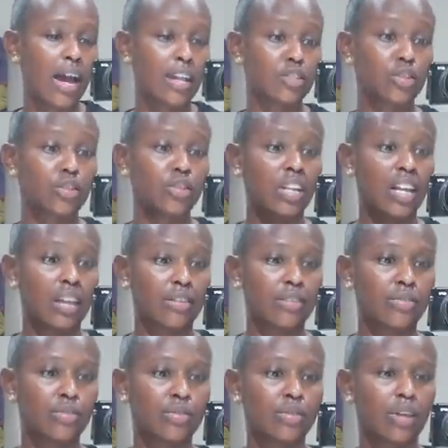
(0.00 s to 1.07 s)
at Good
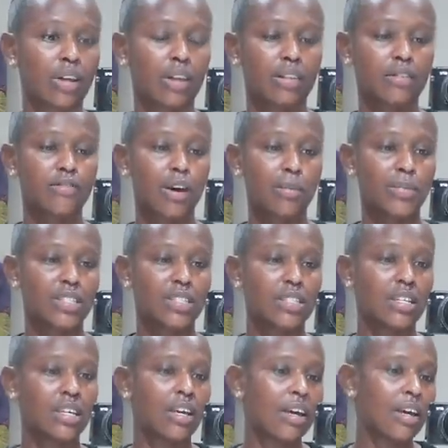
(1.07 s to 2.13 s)
Life, the
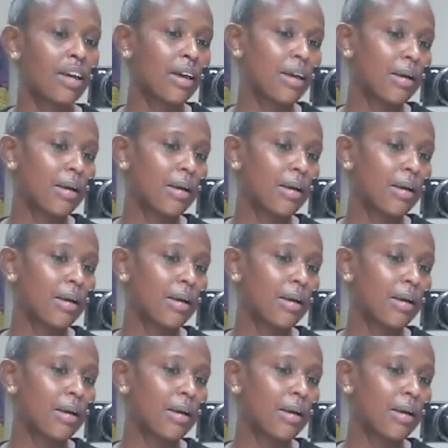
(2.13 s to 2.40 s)
pharmacy.